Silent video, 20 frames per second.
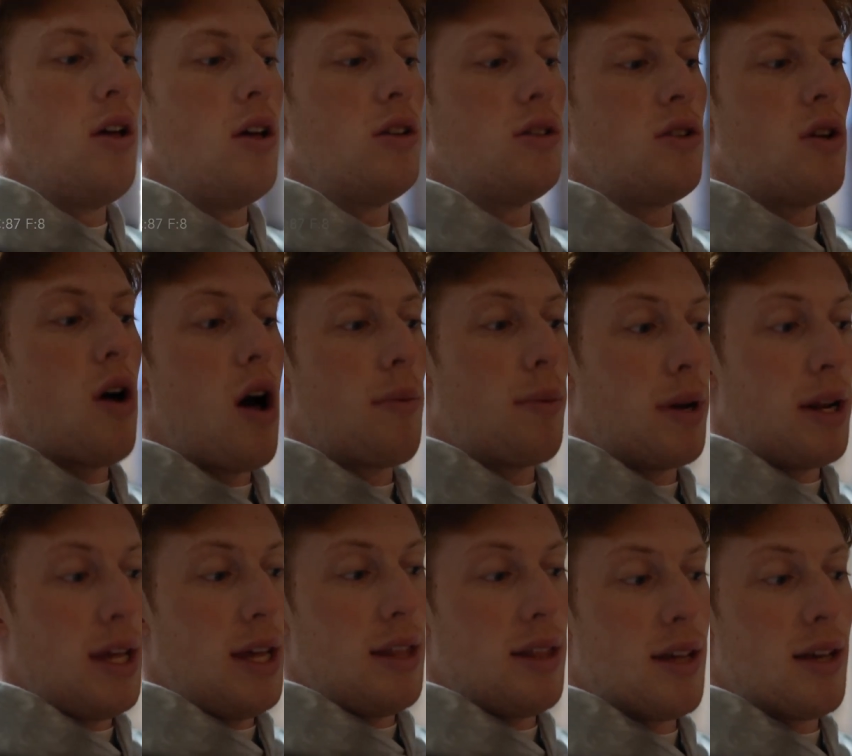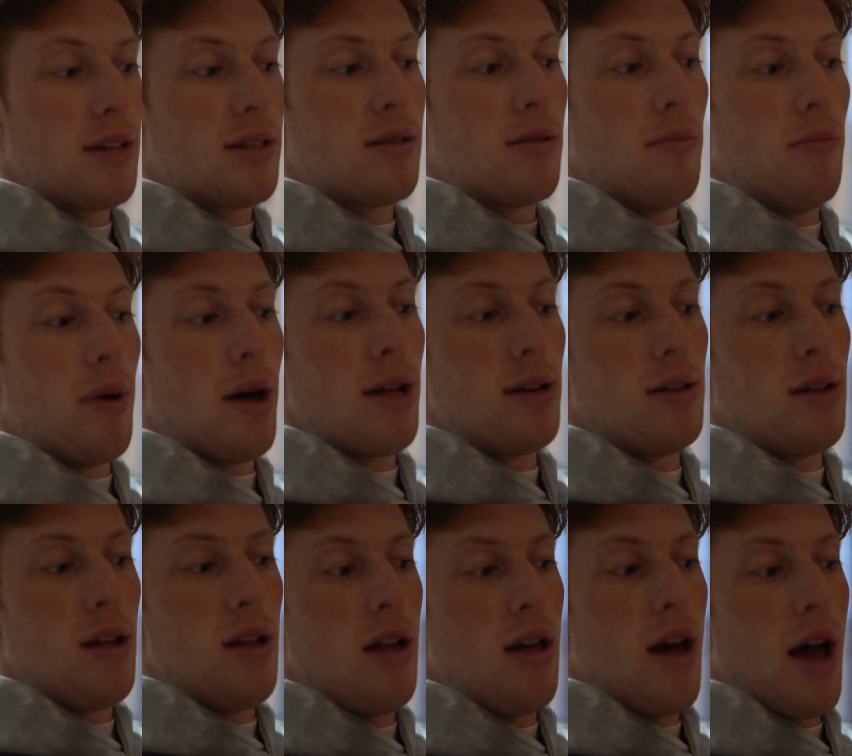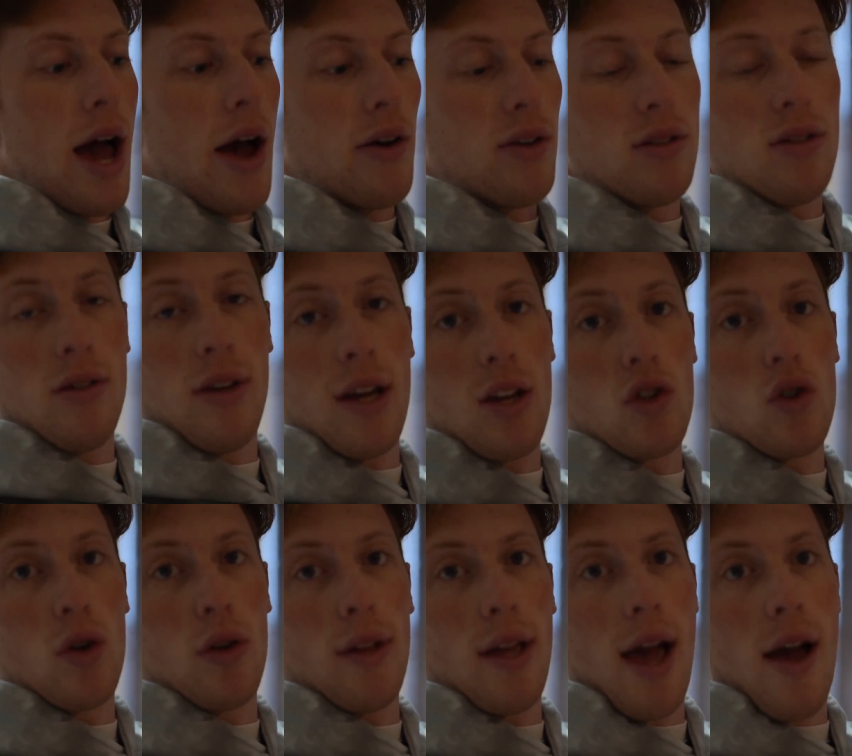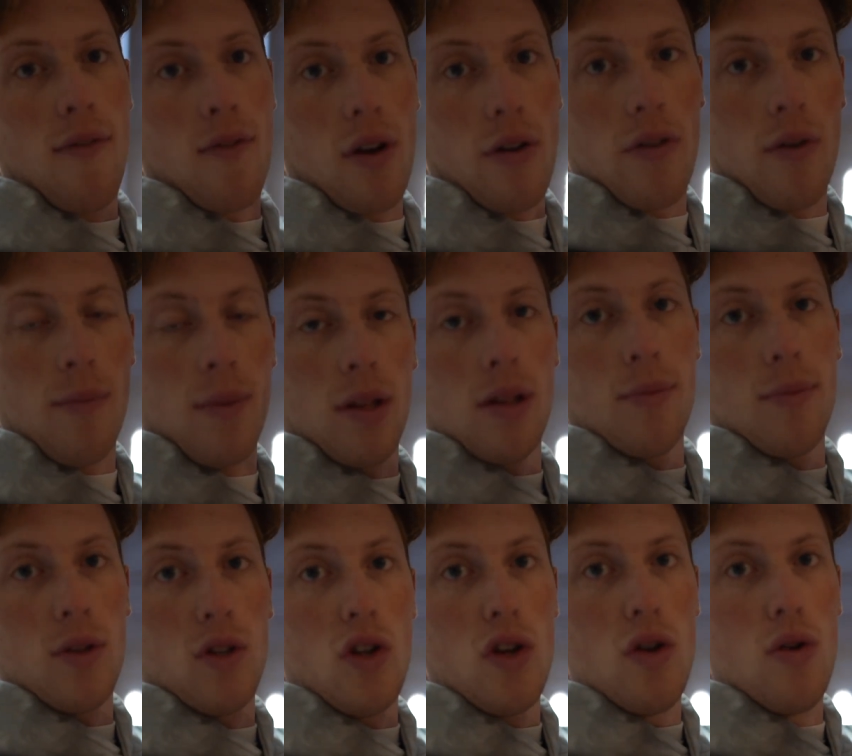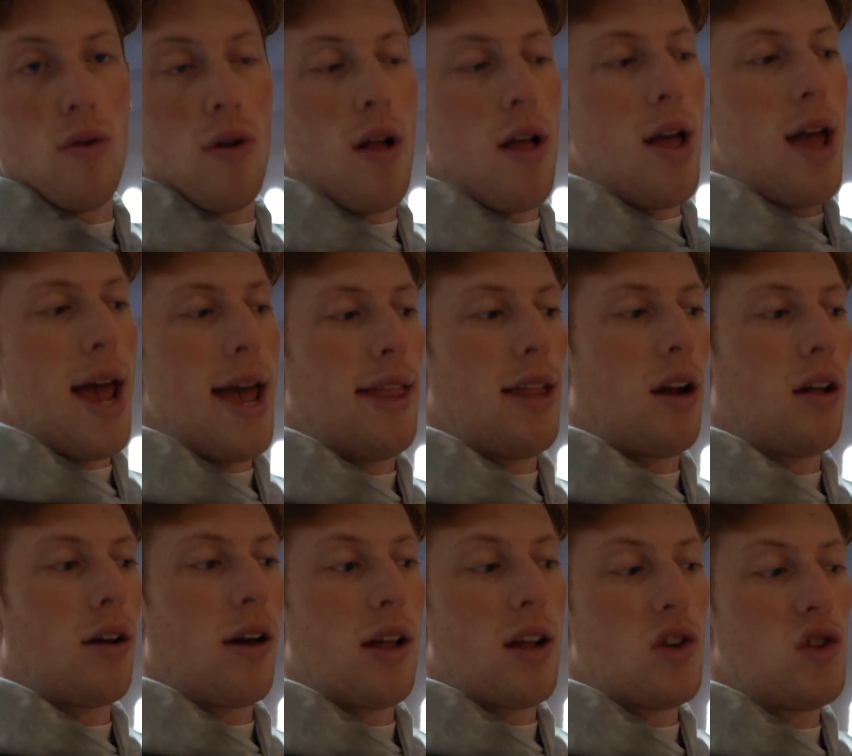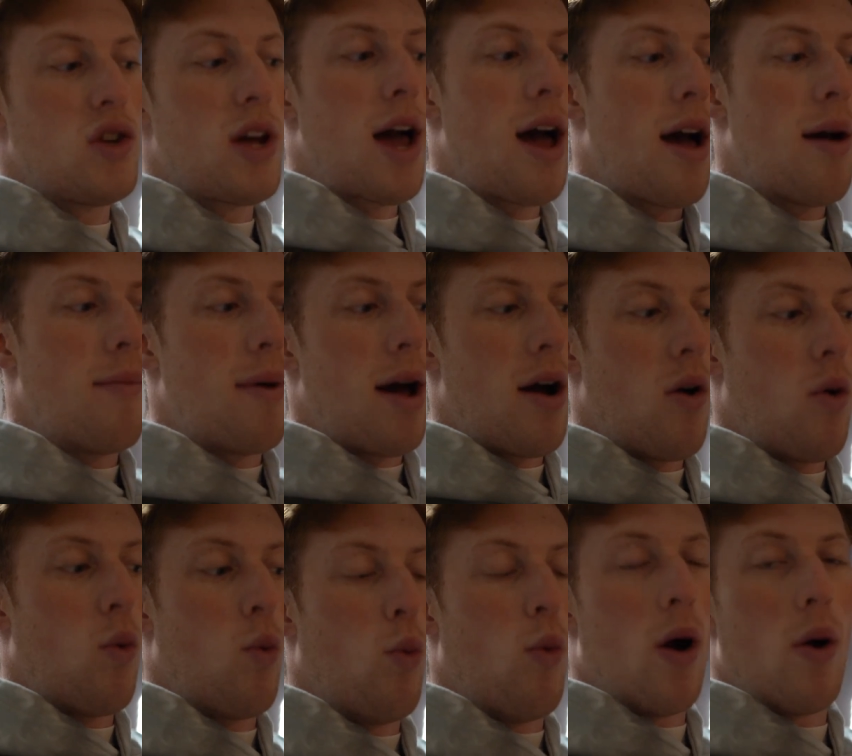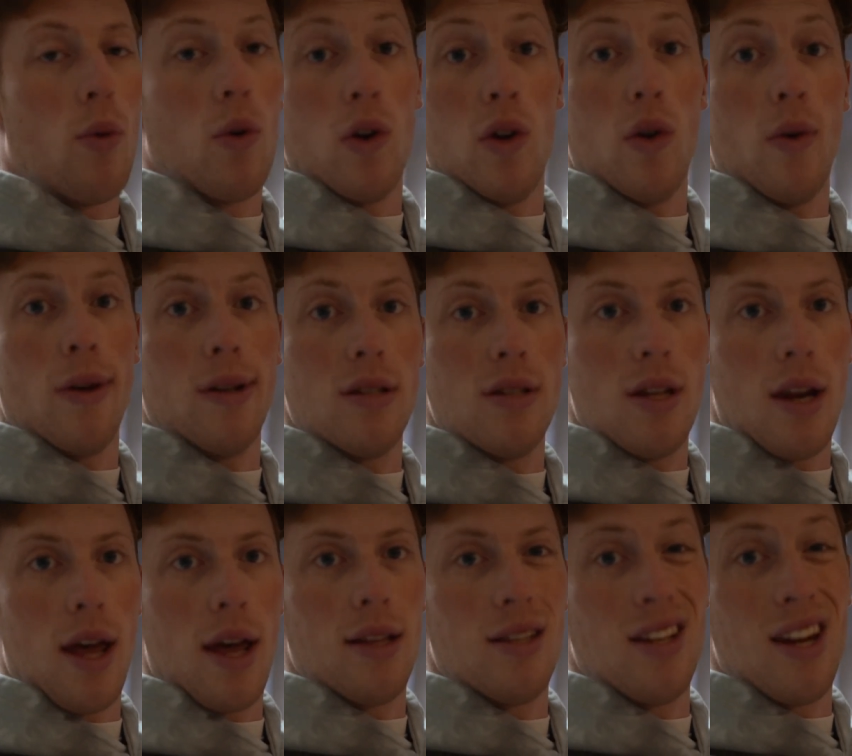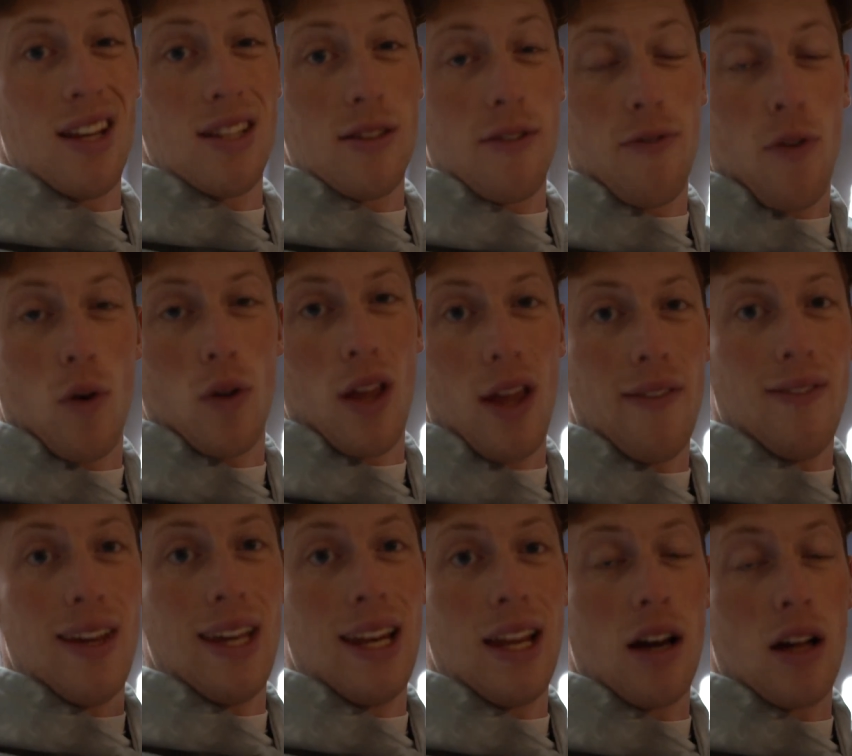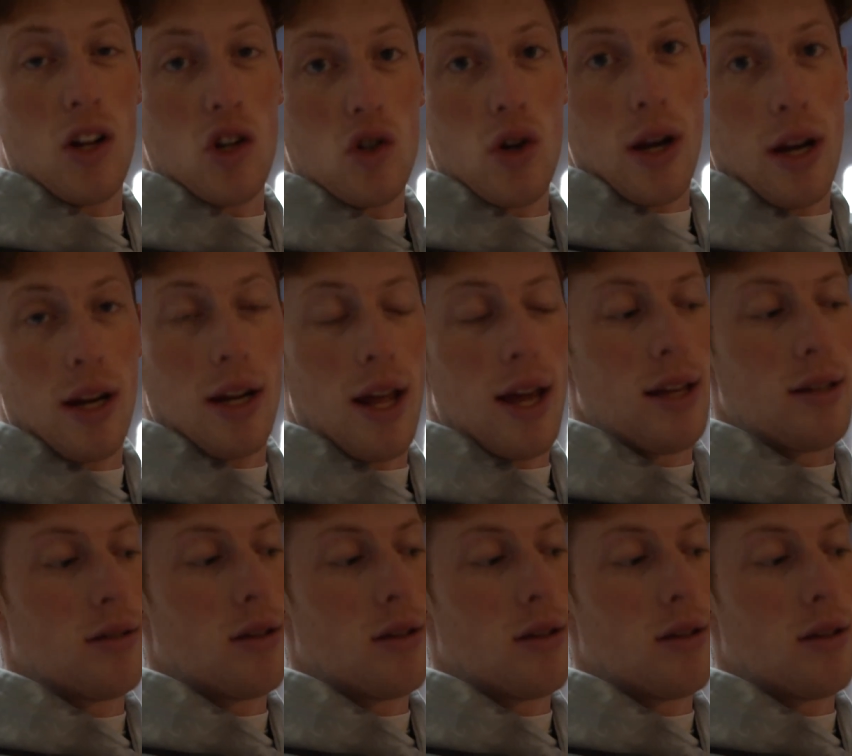So I'm gonna eat this, but I will see you guys shortly after for meal number two, and then I'll kind of chat about what we're doing today. Today's a full day of eating on a training day.